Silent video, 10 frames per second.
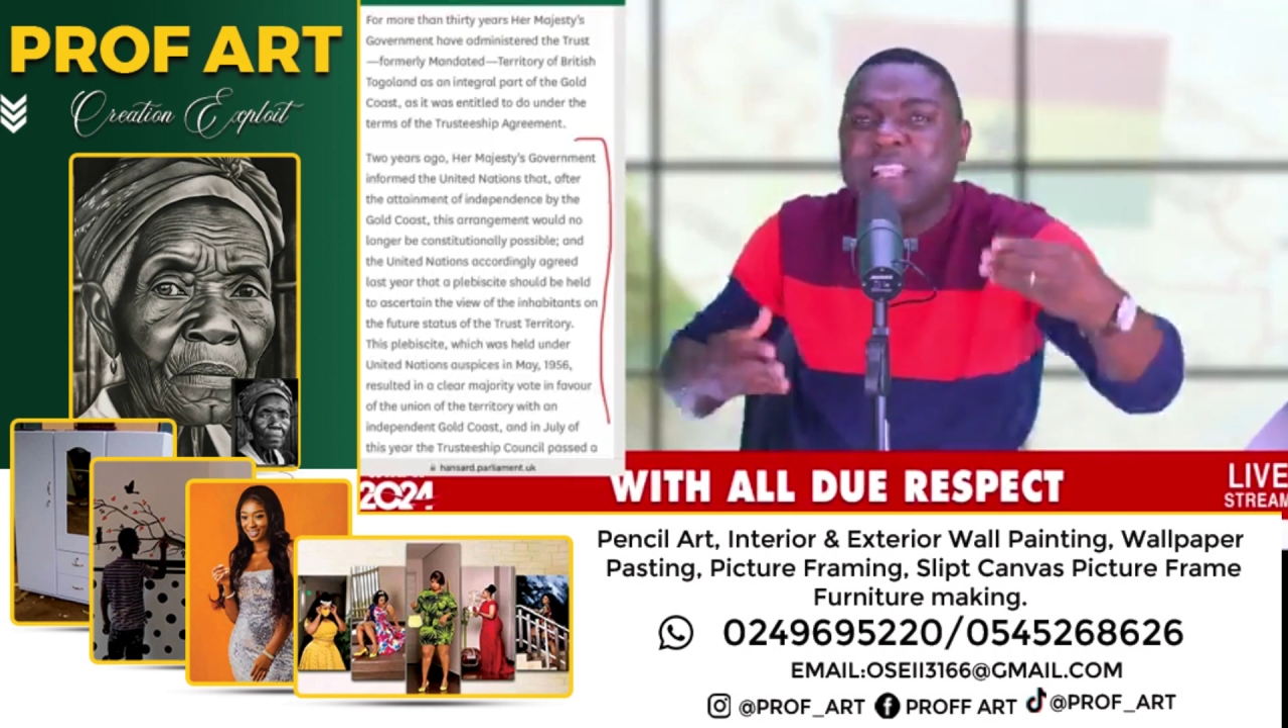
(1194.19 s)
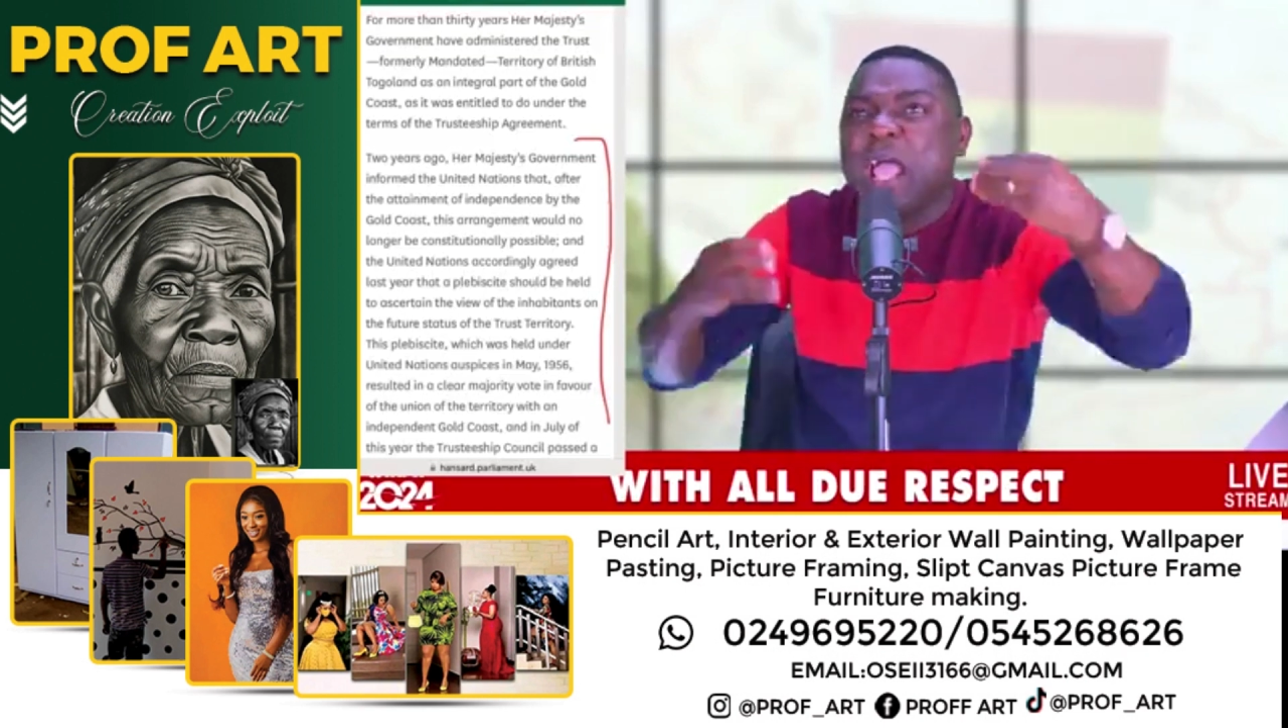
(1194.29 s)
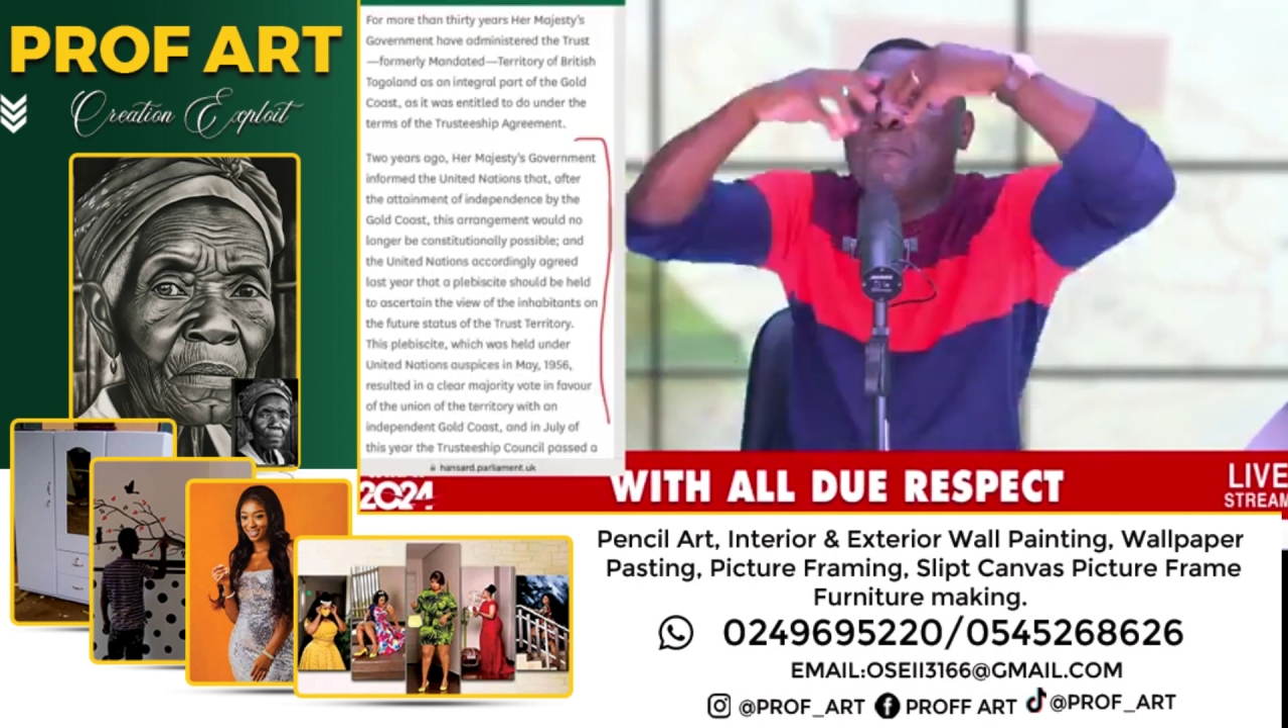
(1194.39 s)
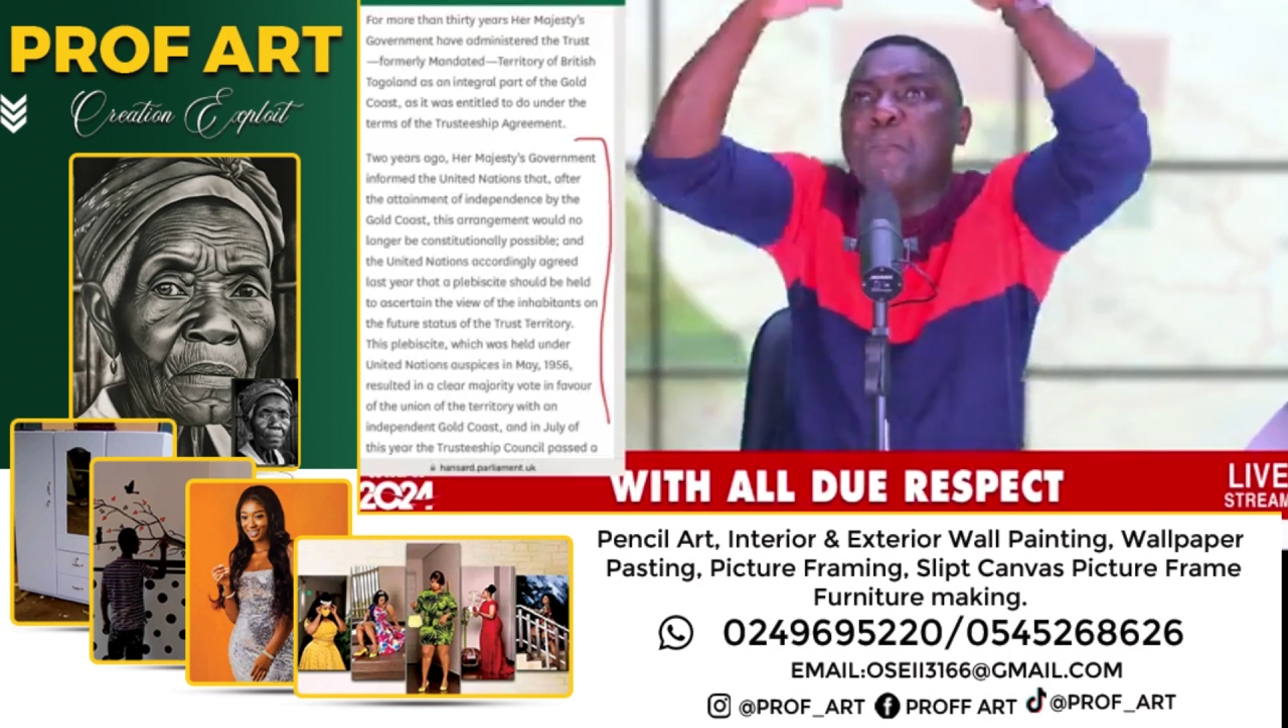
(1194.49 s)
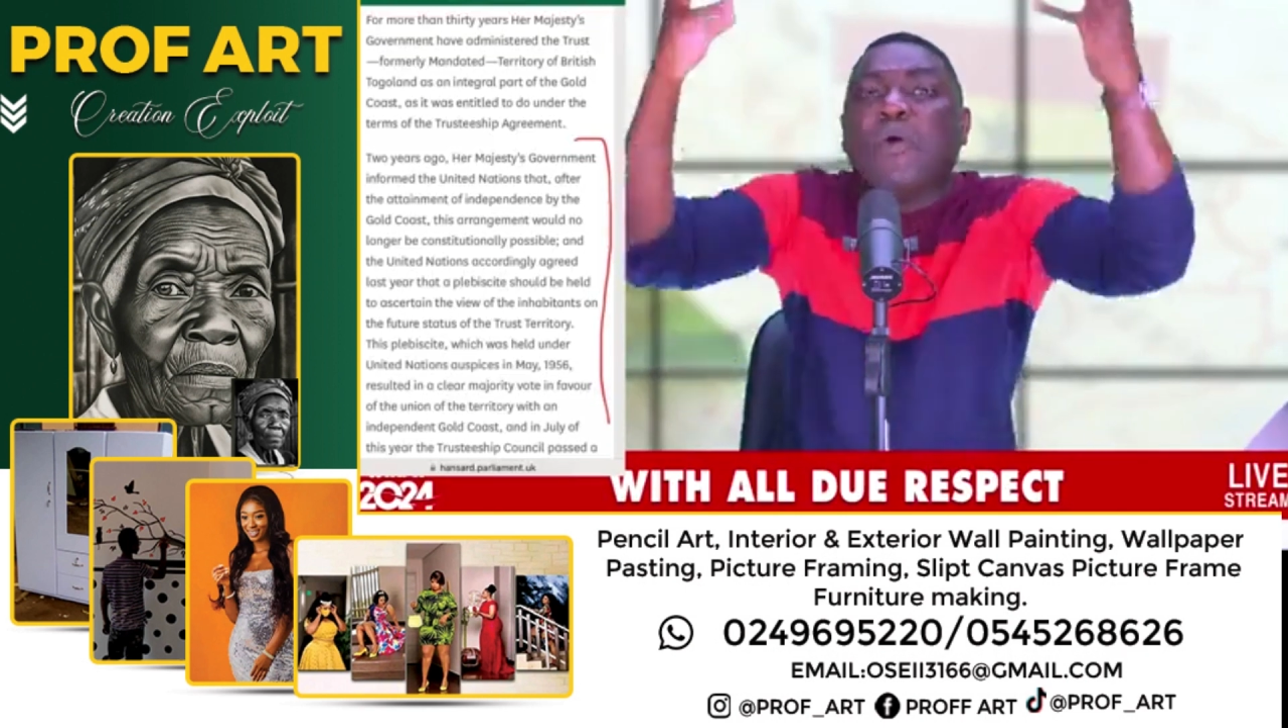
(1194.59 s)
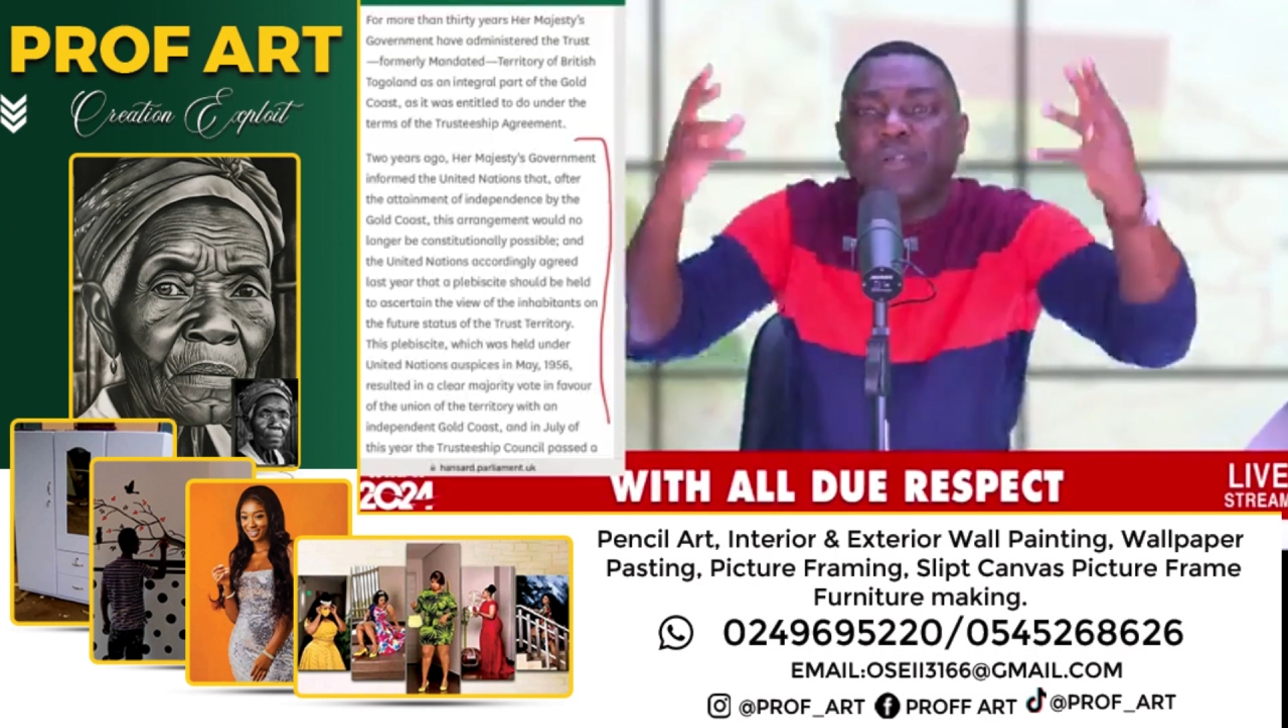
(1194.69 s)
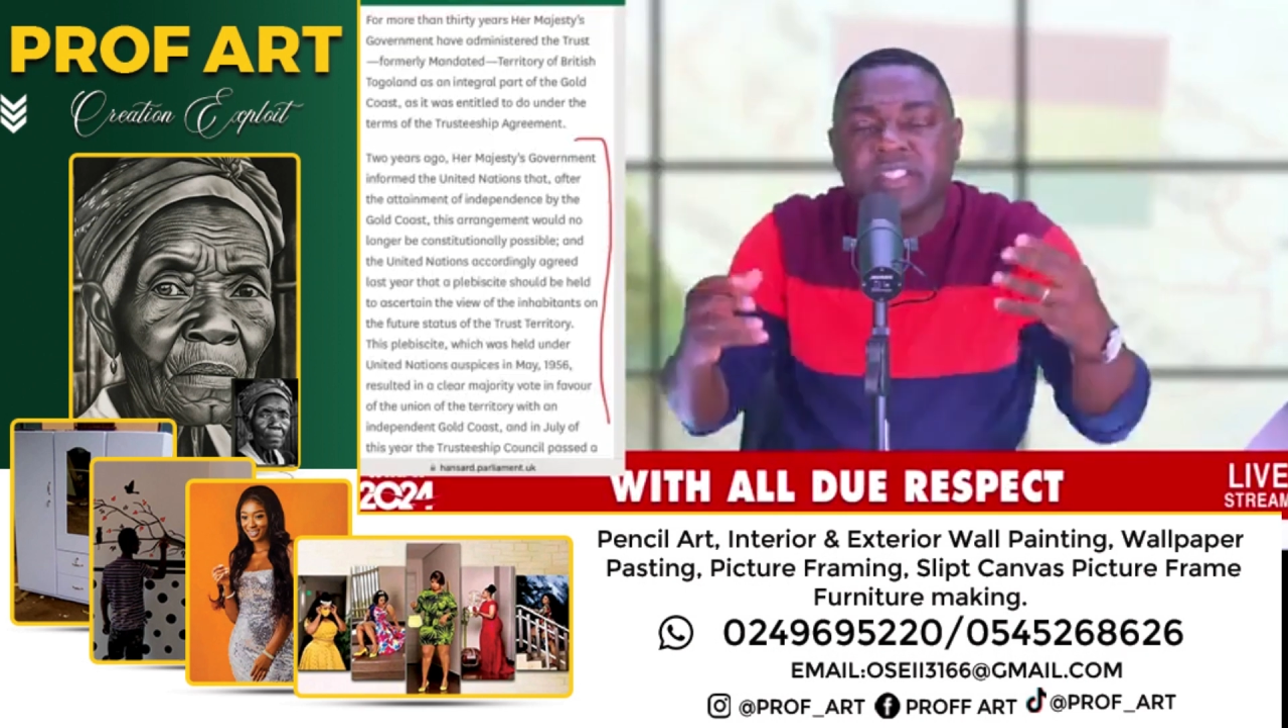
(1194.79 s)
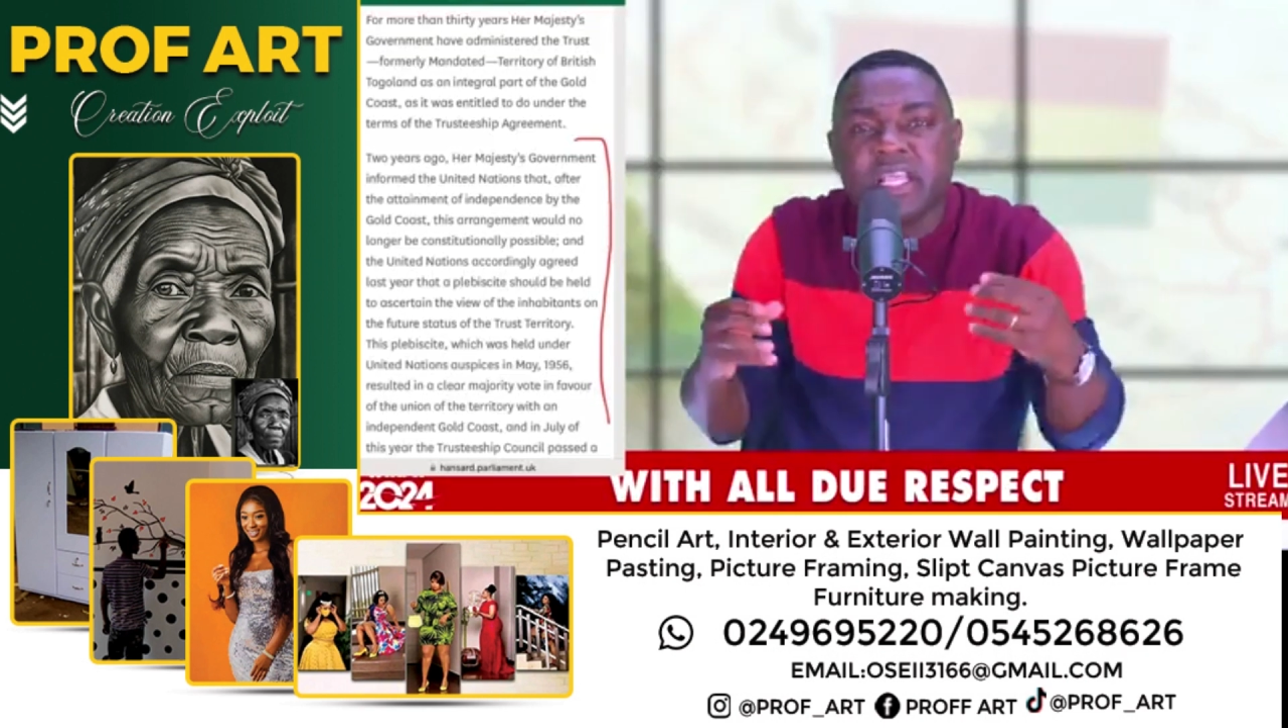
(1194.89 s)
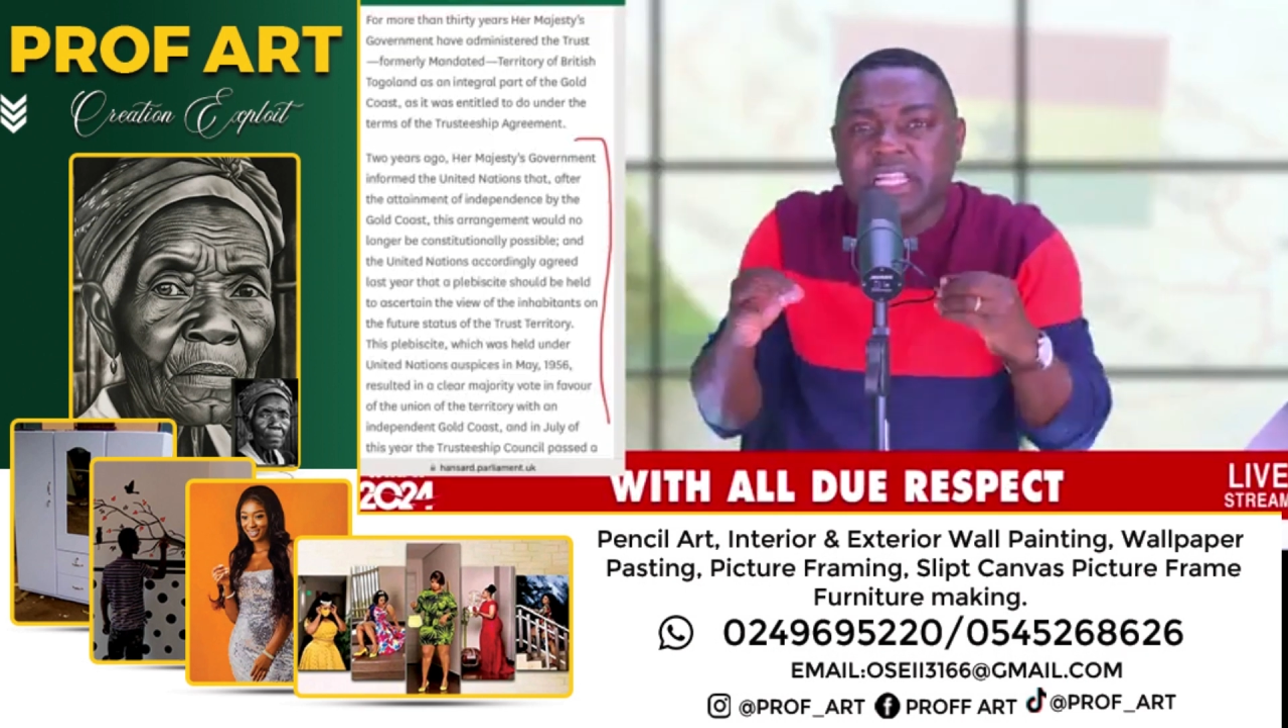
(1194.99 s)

understand